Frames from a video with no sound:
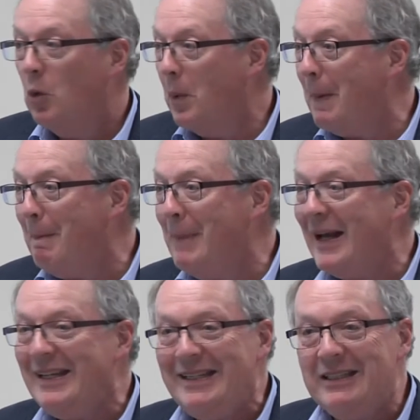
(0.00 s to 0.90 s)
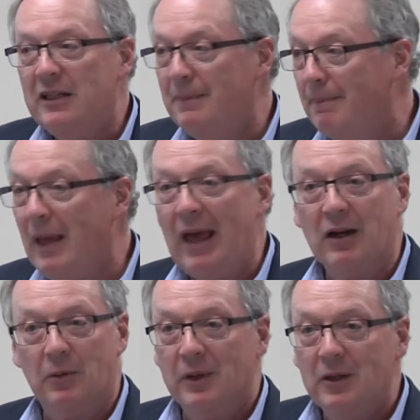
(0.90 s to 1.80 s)
where money didn't
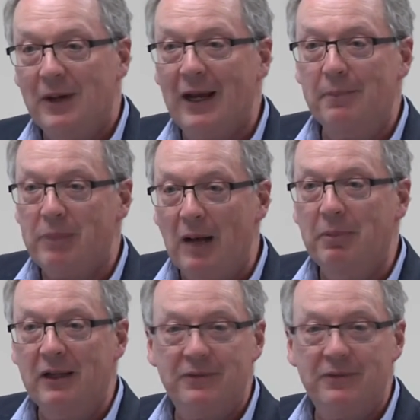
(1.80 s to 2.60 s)
matter, where you had public